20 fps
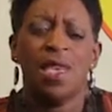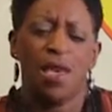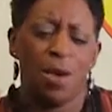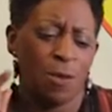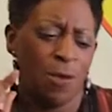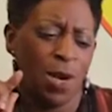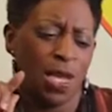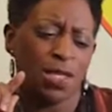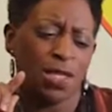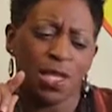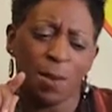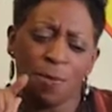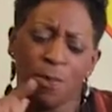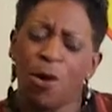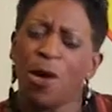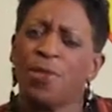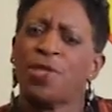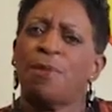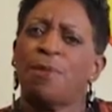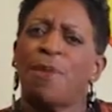We
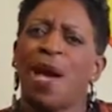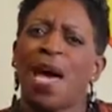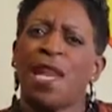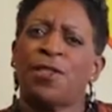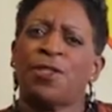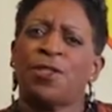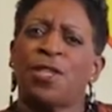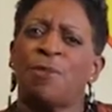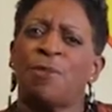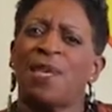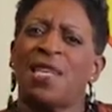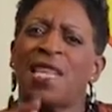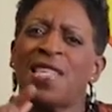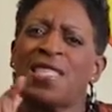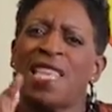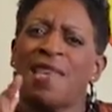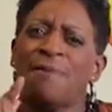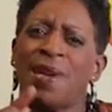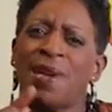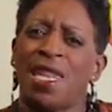support the Monitor because
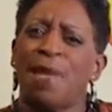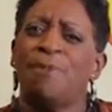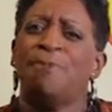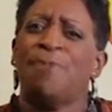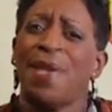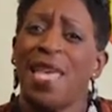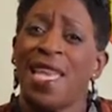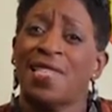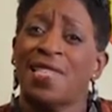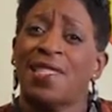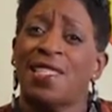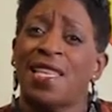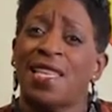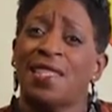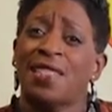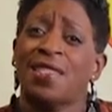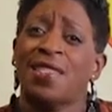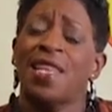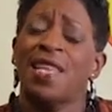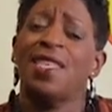they've been in
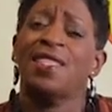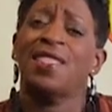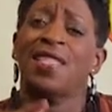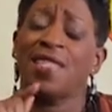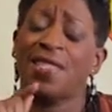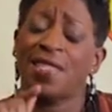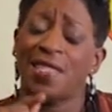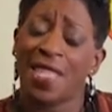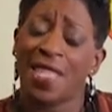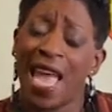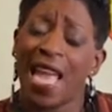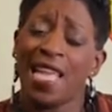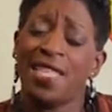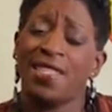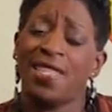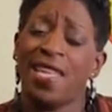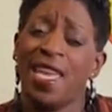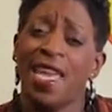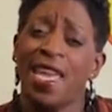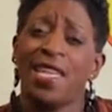business since
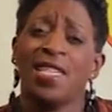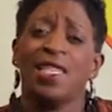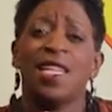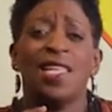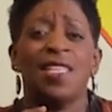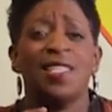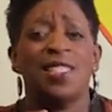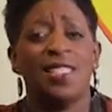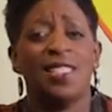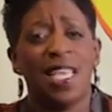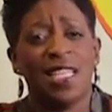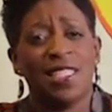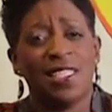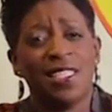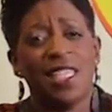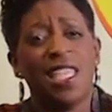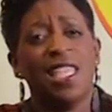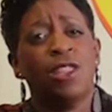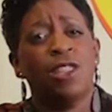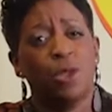
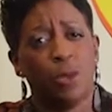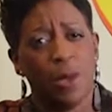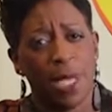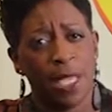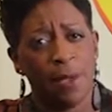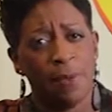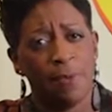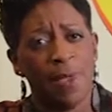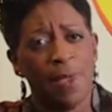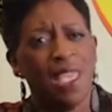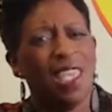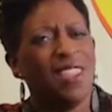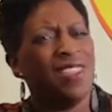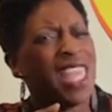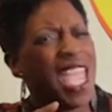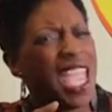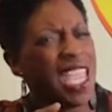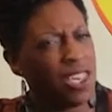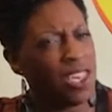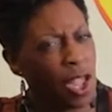1963.
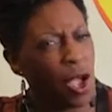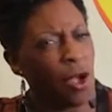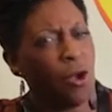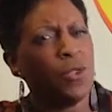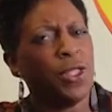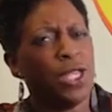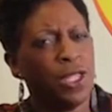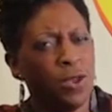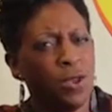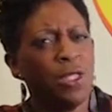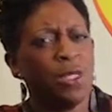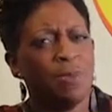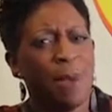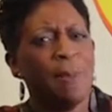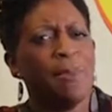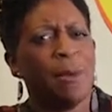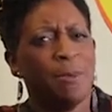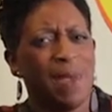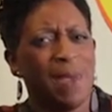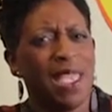They know the
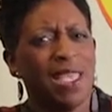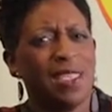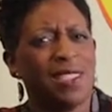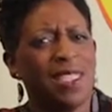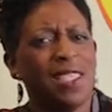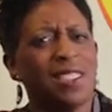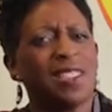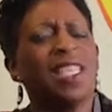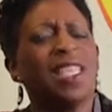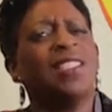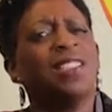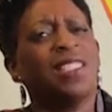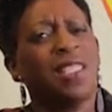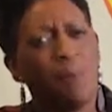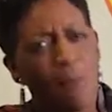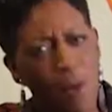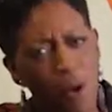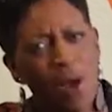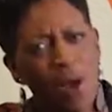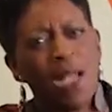newspaper business.
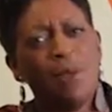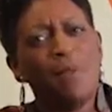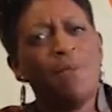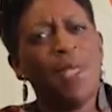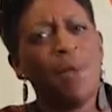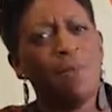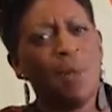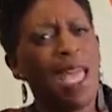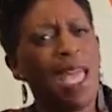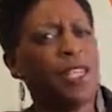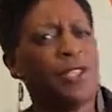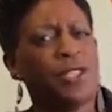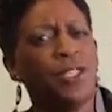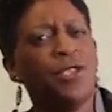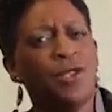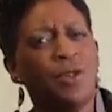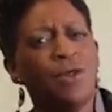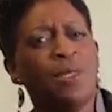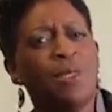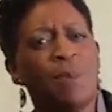Support the Monitor
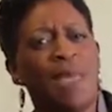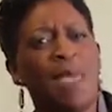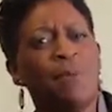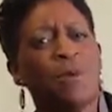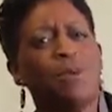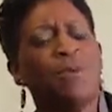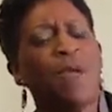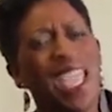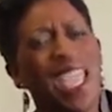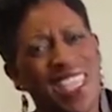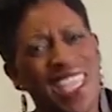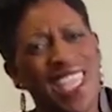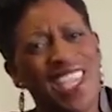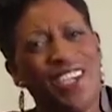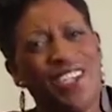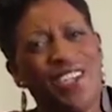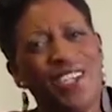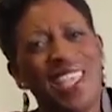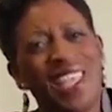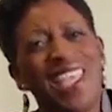newspaper right
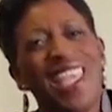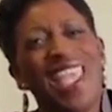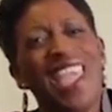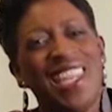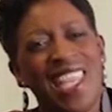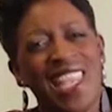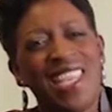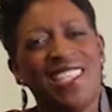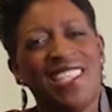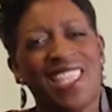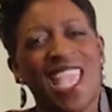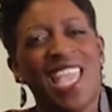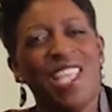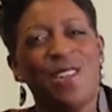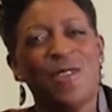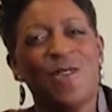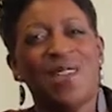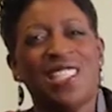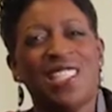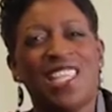here in East St.
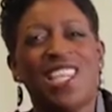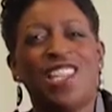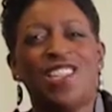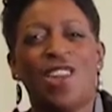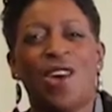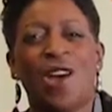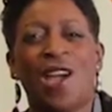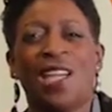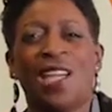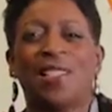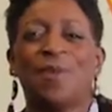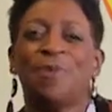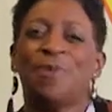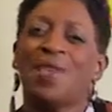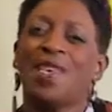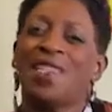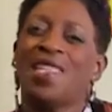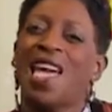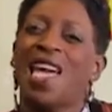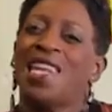Louis, Illinois.
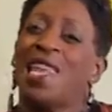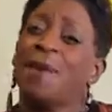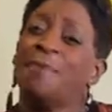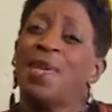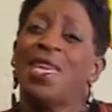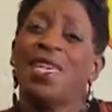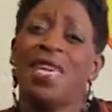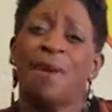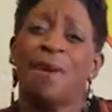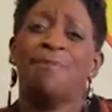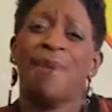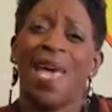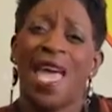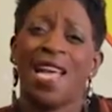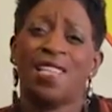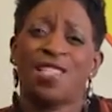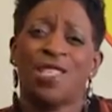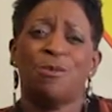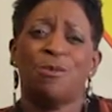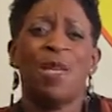Now let me get
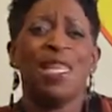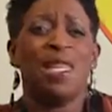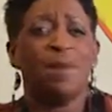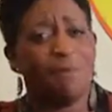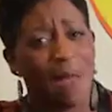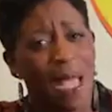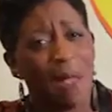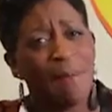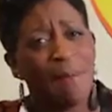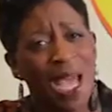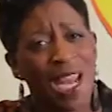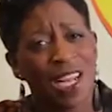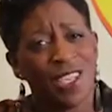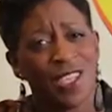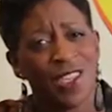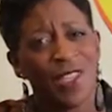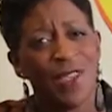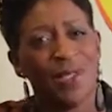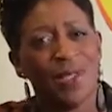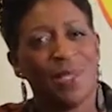back to reading my
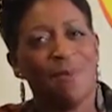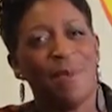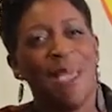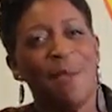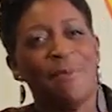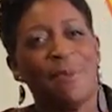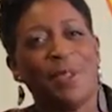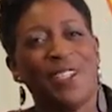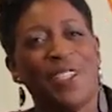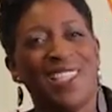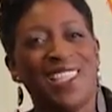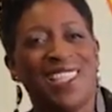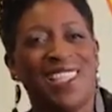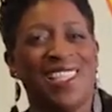Monitor newspaper.